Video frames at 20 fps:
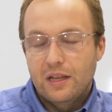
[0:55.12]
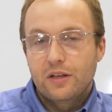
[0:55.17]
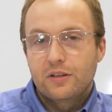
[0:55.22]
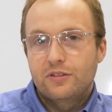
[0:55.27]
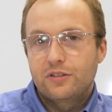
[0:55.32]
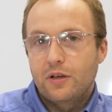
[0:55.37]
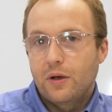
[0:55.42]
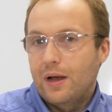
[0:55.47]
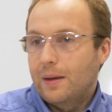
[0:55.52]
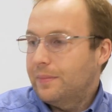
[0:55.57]

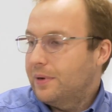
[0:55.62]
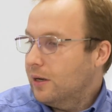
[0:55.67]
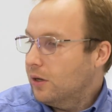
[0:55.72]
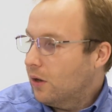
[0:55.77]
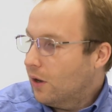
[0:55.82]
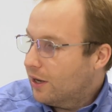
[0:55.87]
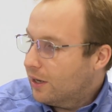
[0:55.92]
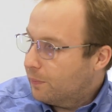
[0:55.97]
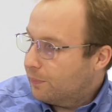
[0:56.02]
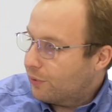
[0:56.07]
So I'm going to
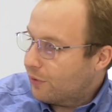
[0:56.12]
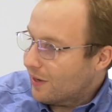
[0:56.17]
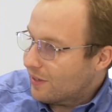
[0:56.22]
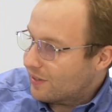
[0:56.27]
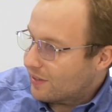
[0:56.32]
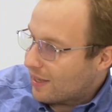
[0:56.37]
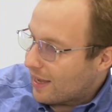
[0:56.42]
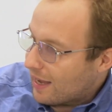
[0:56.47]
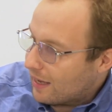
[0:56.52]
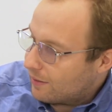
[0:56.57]
go ahead and
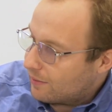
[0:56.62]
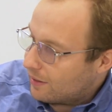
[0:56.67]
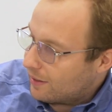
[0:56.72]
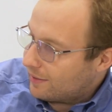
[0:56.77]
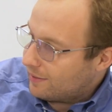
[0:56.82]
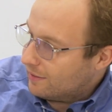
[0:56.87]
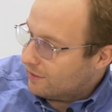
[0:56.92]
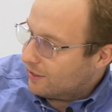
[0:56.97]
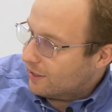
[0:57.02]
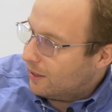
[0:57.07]
press that,
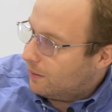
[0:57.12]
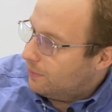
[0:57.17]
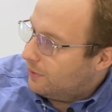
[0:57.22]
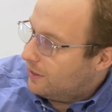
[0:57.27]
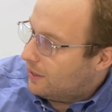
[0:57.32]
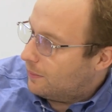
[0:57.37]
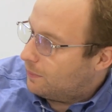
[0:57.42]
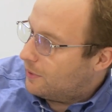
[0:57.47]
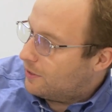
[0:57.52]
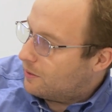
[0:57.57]
and that's going to
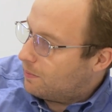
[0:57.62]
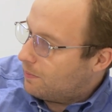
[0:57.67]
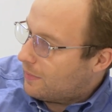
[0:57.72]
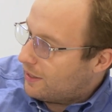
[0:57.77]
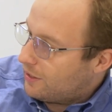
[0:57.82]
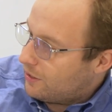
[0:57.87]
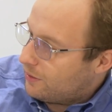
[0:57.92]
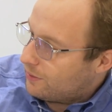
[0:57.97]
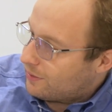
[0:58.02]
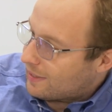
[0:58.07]
bring up this
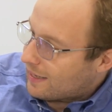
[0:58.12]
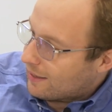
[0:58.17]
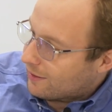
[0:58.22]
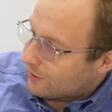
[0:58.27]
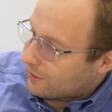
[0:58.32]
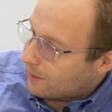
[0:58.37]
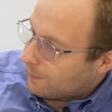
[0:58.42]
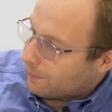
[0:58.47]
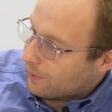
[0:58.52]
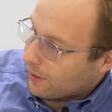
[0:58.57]
menu down
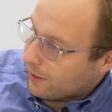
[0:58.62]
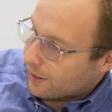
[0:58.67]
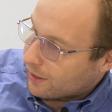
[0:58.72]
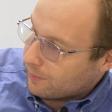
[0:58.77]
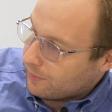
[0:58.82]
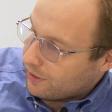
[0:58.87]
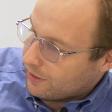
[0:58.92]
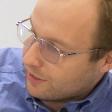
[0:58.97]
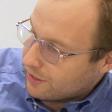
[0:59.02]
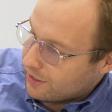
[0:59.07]
at the
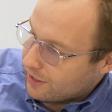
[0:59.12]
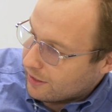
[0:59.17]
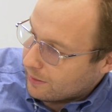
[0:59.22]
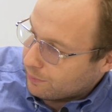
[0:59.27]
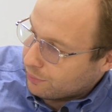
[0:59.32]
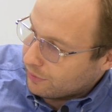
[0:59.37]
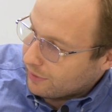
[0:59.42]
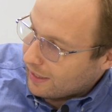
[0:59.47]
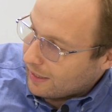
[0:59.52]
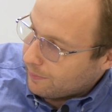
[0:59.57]
bottom. You can see the
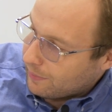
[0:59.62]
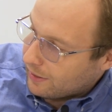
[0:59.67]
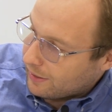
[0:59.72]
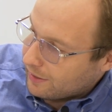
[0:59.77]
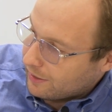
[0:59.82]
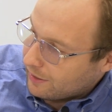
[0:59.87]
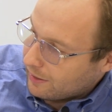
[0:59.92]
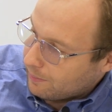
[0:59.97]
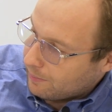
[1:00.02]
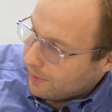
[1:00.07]
play
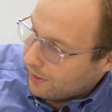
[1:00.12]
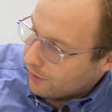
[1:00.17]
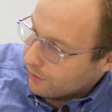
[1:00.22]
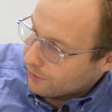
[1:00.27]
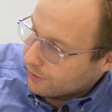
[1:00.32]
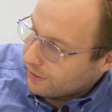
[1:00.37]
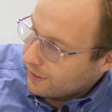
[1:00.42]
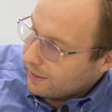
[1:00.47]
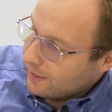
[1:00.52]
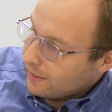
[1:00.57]
button in the
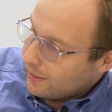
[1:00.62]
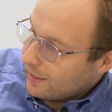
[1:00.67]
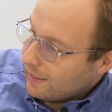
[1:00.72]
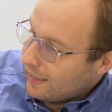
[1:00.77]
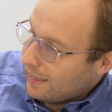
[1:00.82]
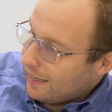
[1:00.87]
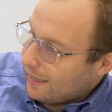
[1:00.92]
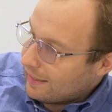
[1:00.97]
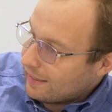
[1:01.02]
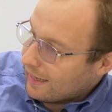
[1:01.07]
middle,
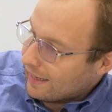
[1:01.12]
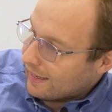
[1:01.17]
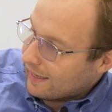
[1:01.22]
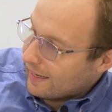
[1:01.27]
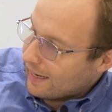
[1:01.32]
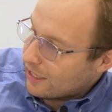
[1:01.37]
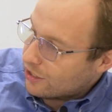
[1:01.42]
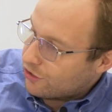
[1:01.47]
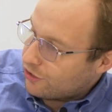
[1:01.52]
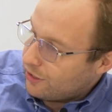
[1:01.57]
and I can
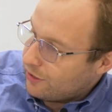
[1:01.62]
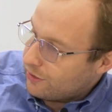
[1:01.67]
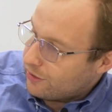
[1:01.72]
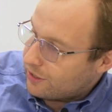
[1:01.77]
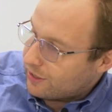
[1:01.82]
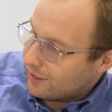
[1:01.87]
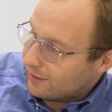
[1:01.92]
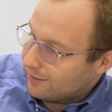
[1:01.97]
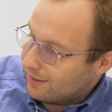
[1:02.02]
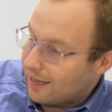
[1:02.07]
actually use
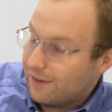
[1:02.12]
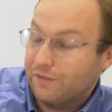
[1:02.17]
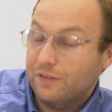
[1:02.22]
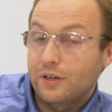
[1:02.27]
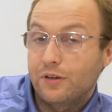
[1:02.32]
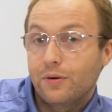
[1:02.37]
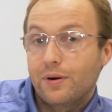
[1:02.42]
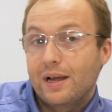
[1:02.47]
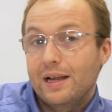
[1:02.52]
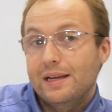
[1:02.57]
the left
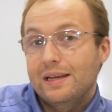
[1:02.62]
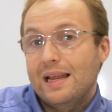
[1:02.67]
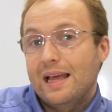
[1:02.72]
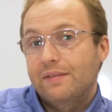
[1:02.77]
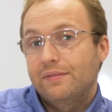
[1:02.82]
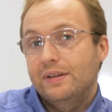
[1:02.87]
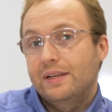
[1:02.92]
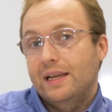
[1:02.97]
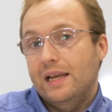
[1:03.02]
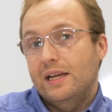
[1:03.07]
and right
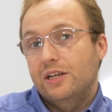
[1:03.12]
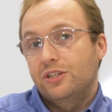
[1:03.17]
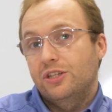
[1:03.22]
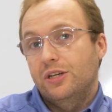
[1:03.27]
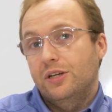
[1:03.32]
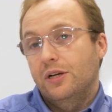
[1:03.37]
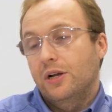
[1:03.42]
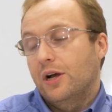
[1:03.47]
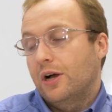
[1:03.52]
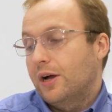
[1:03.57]

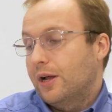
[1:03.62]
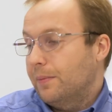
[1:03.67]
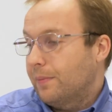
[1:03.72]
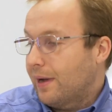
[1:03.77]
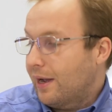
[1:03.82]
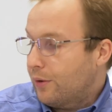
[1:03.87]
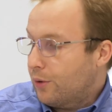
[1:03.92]
navigation on my